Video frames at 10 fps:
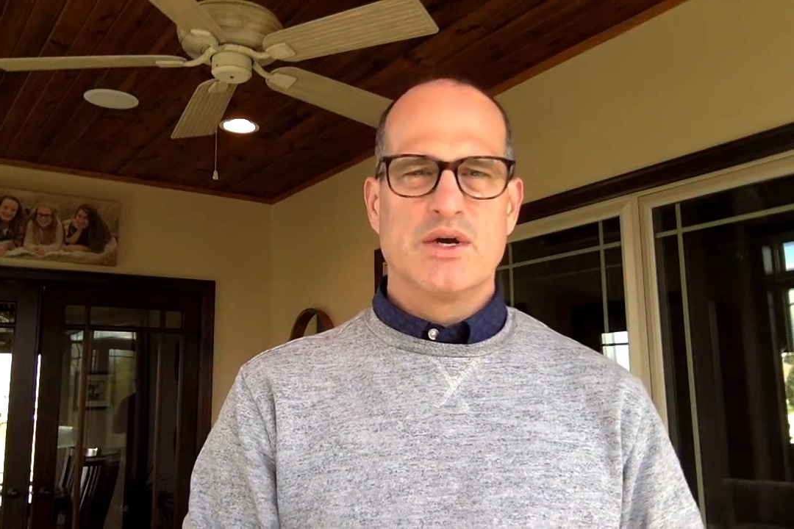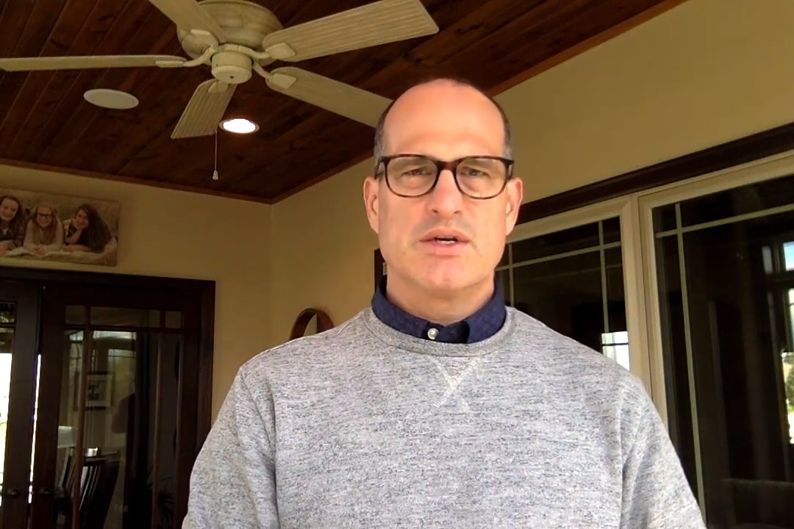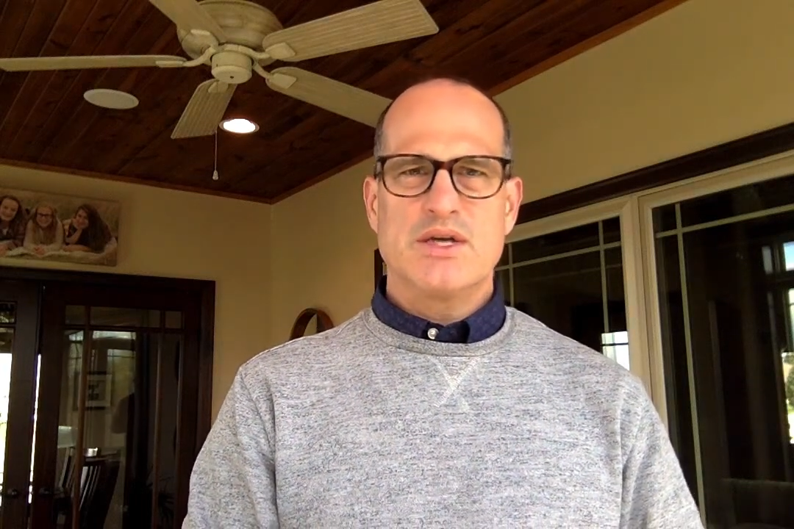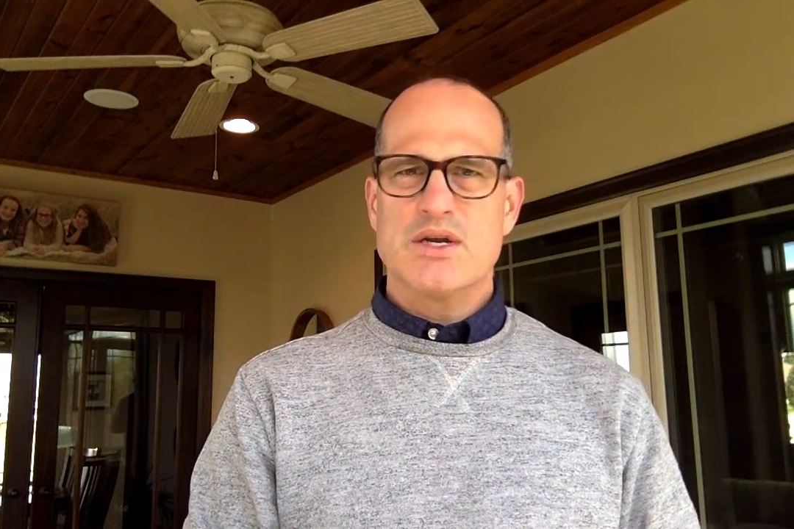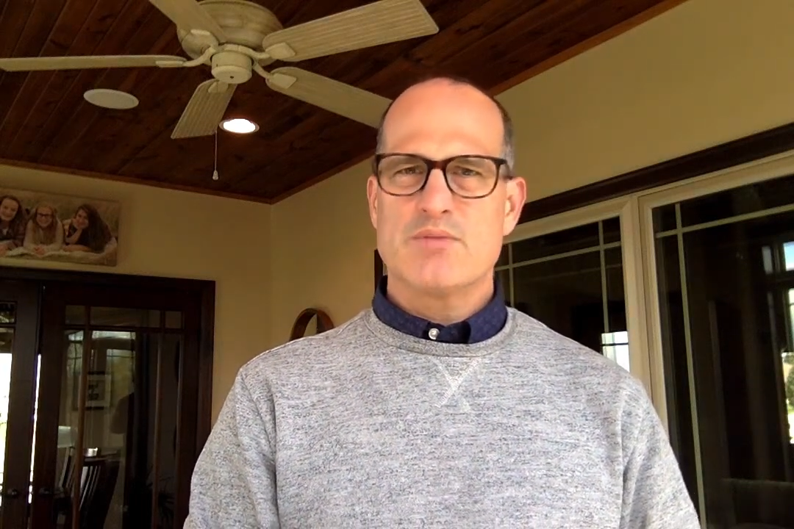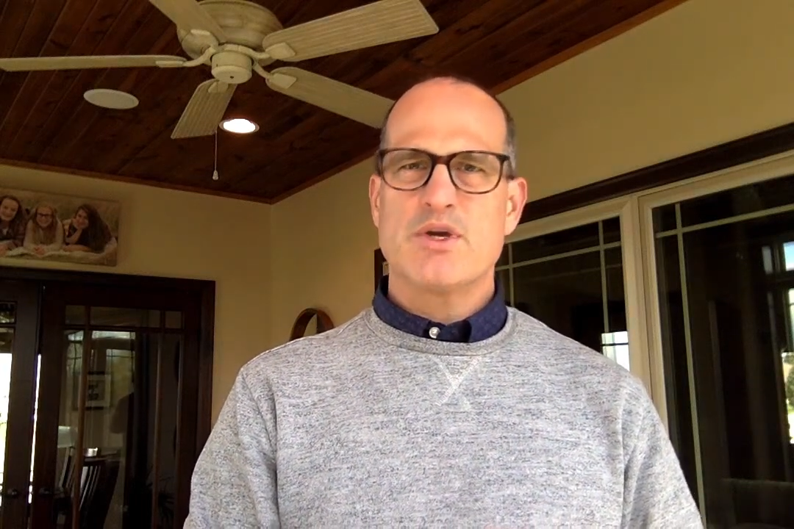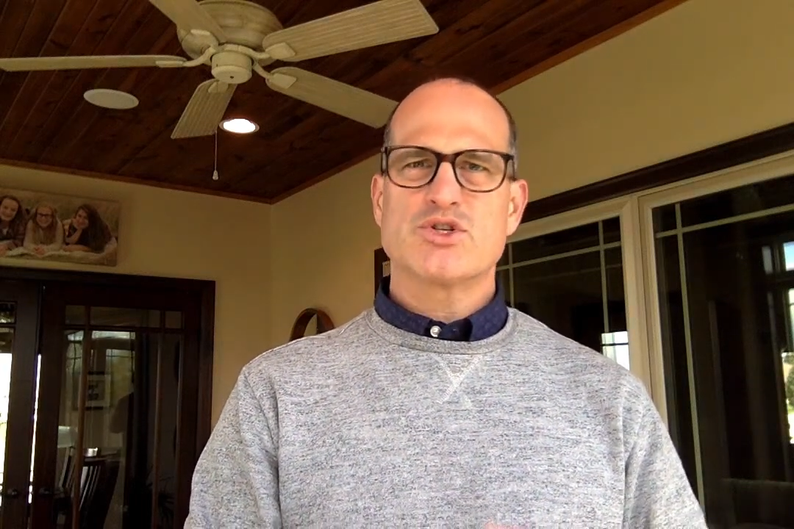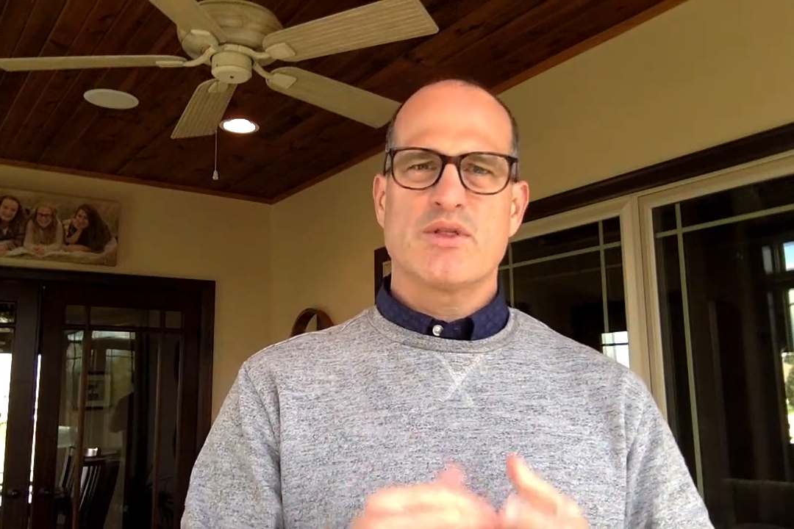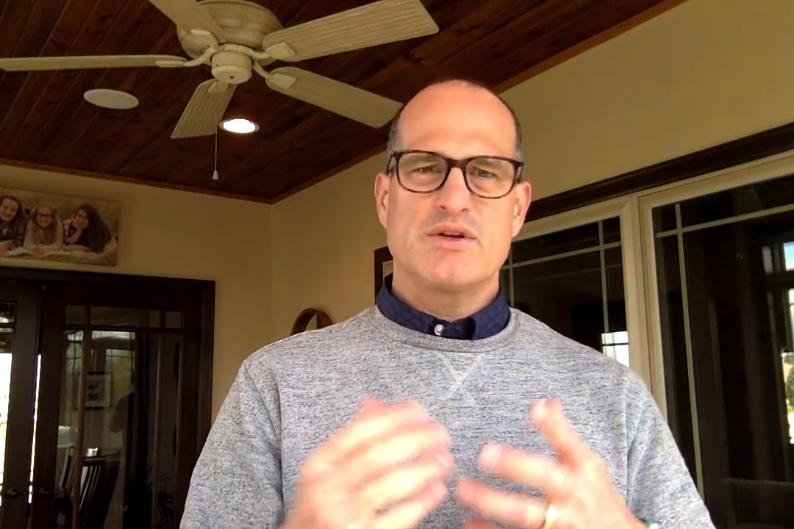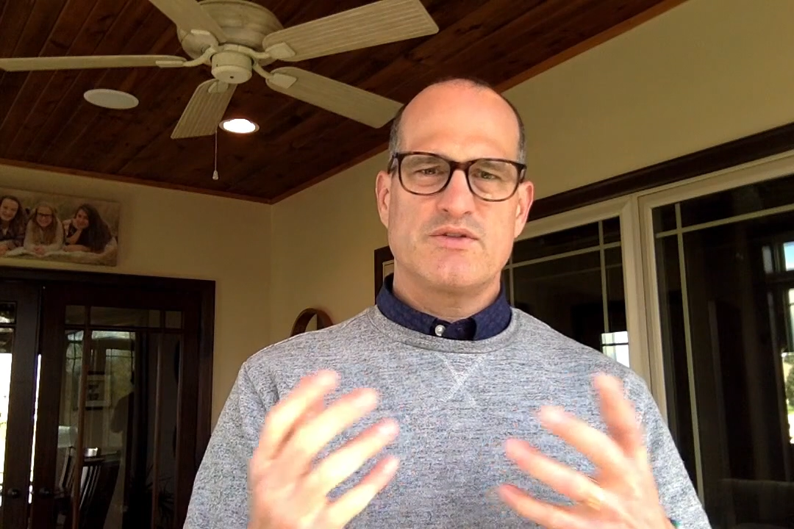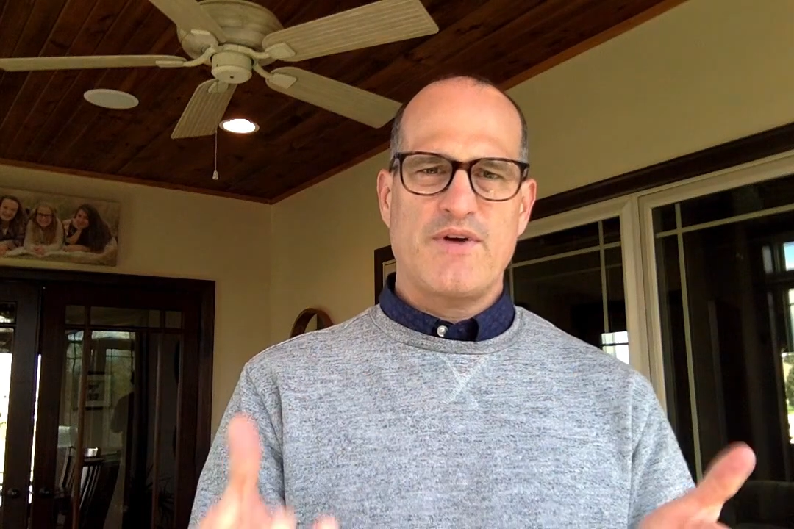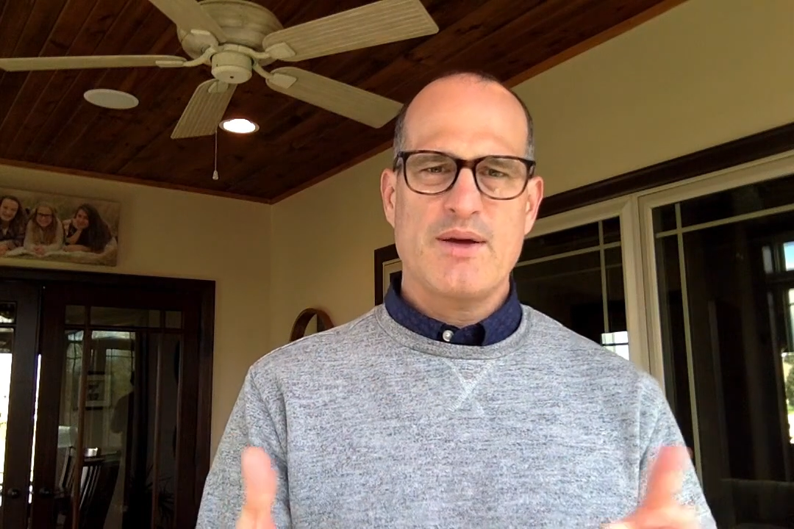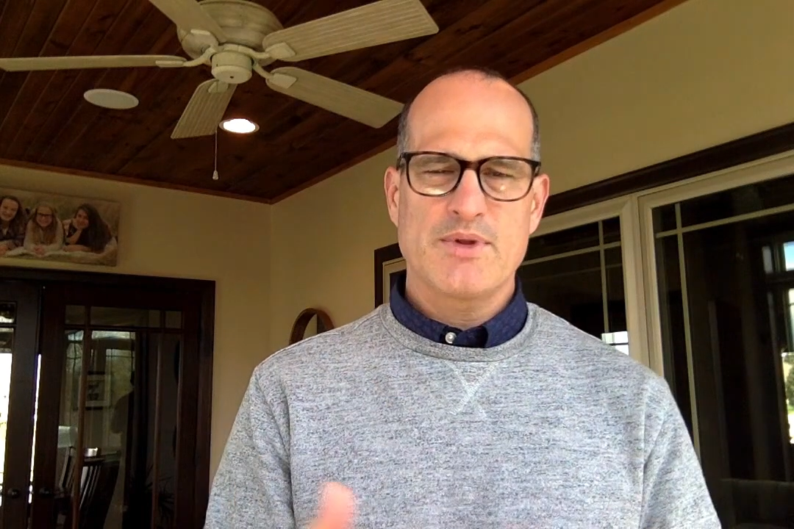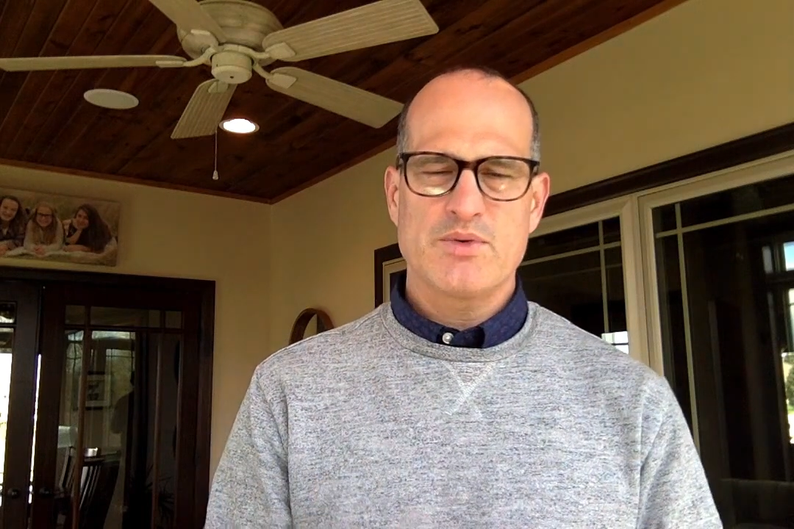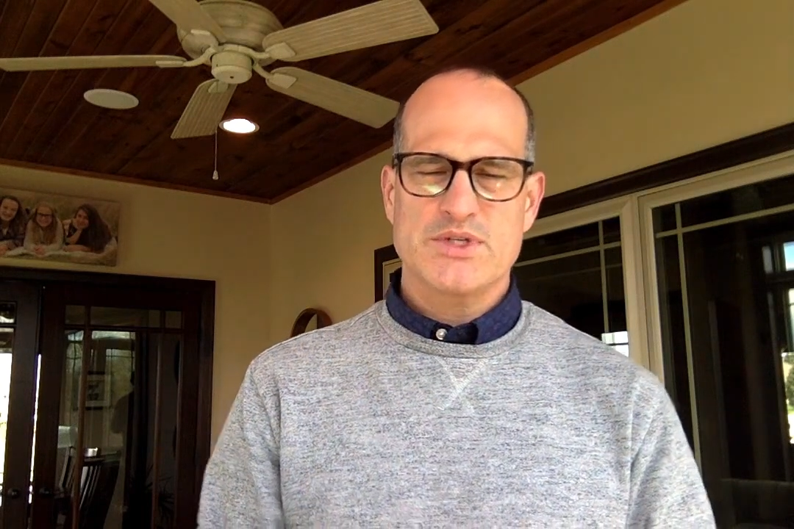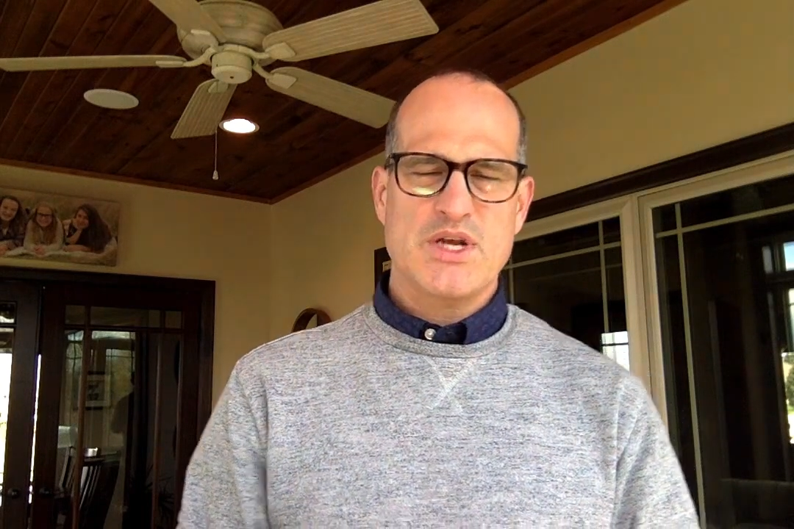Needed to make sure that his family was